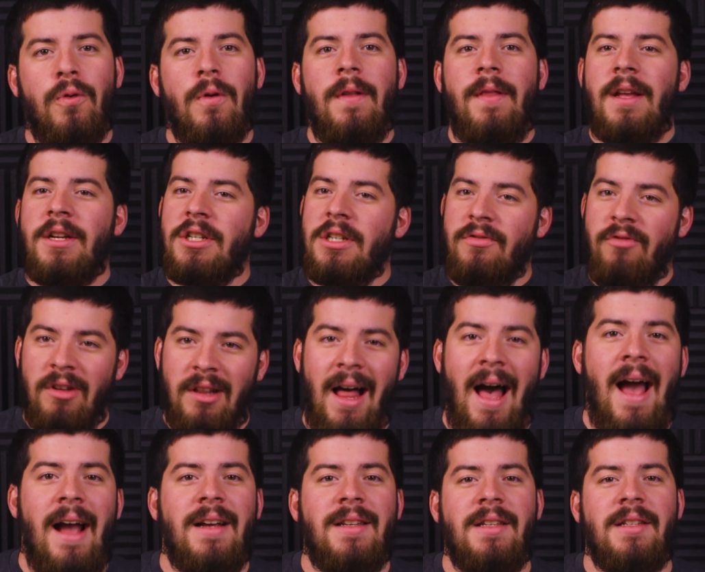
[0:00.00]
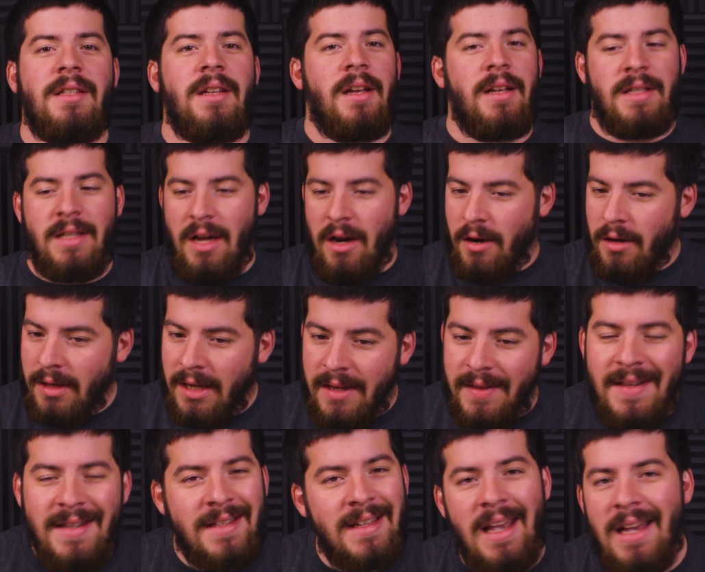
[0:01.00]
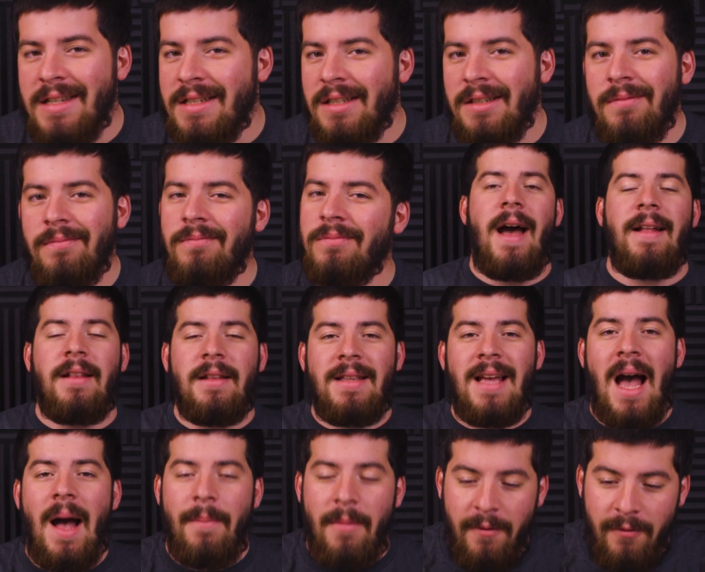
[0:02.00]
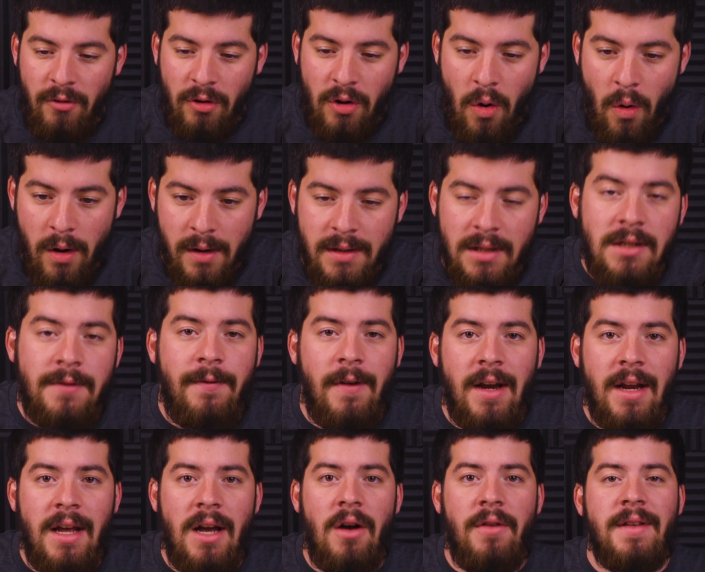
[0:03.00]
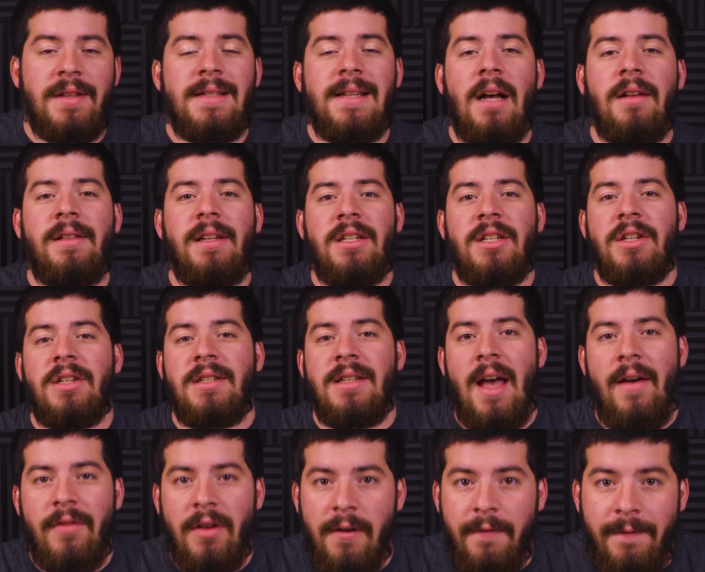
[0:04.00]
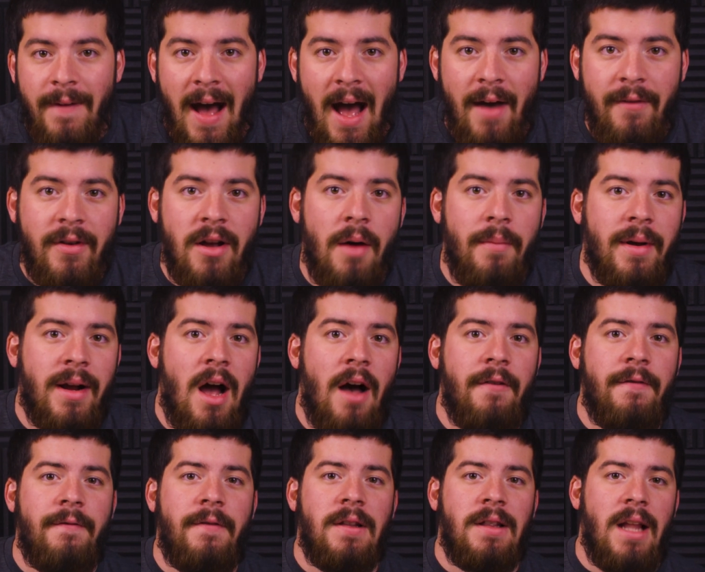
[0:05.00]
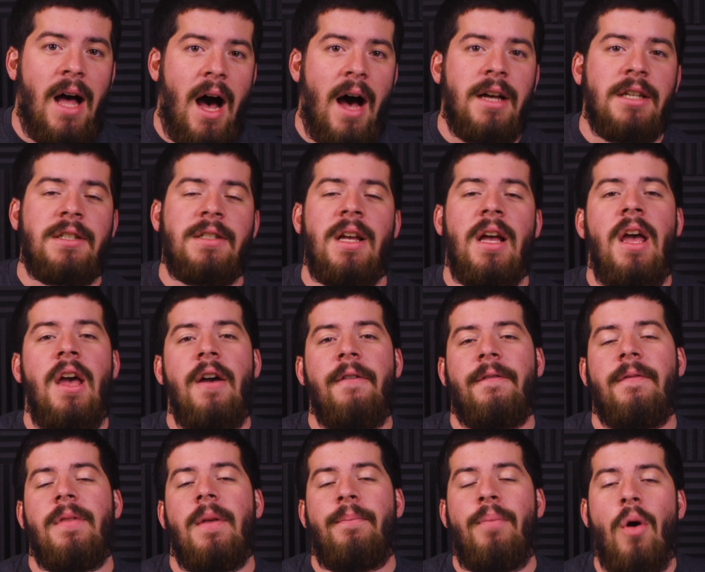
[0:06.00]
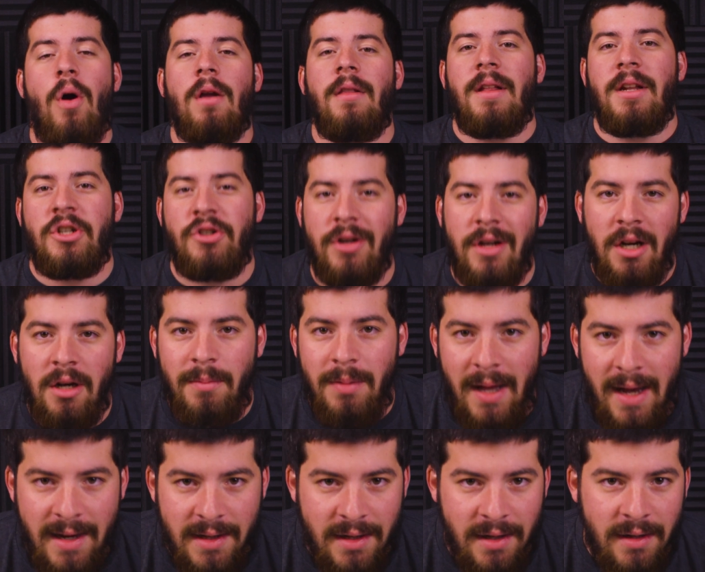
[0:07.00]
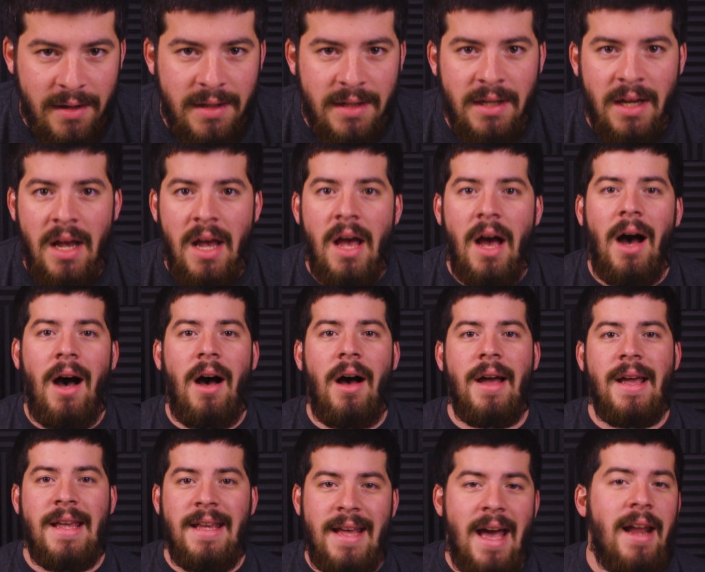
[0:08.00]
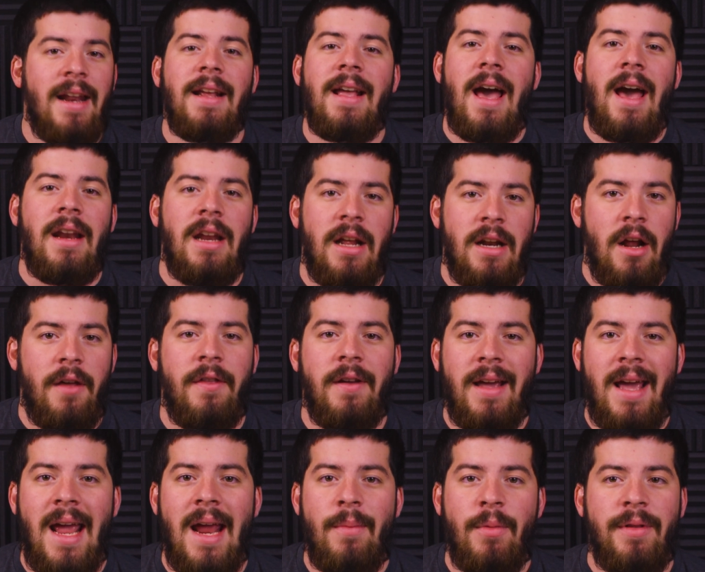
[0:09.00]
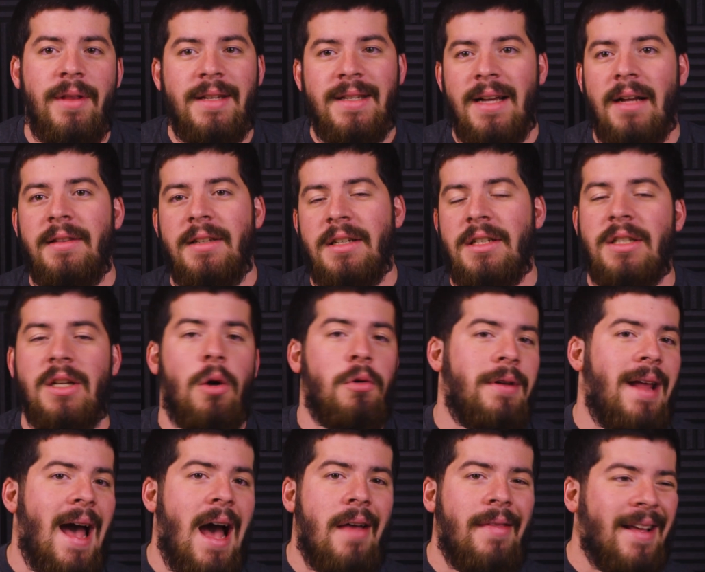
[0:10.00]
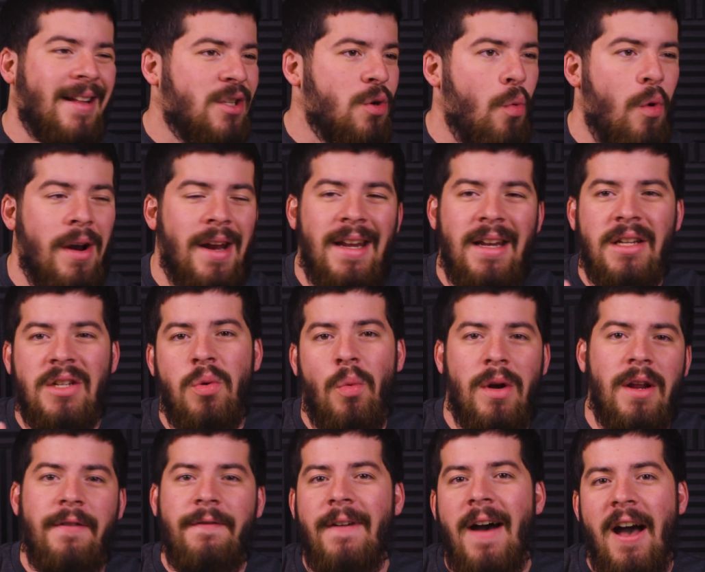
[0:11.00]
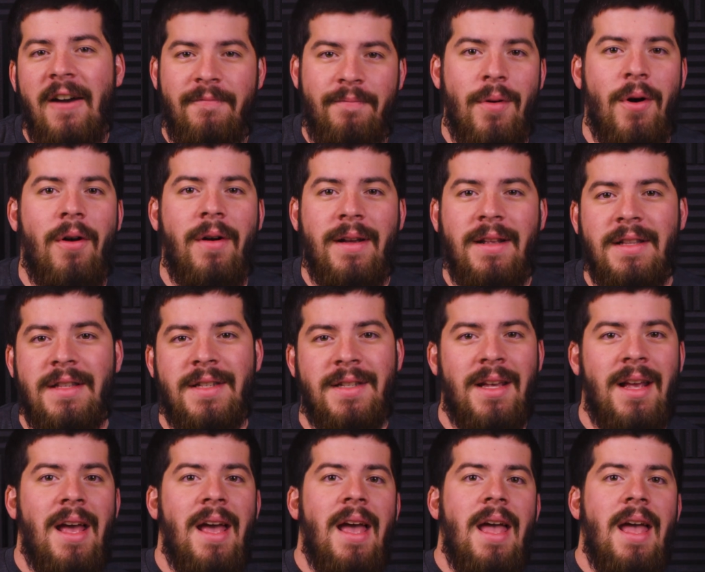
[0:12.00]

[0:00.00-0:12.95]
And let's just relax. It's early in the season. At the time of recording this video, the Celtics are 7-5 coming off of a loss from the Portland Trail Blazers. Yet again, another game where the Celtics go down like 20 to 25 points.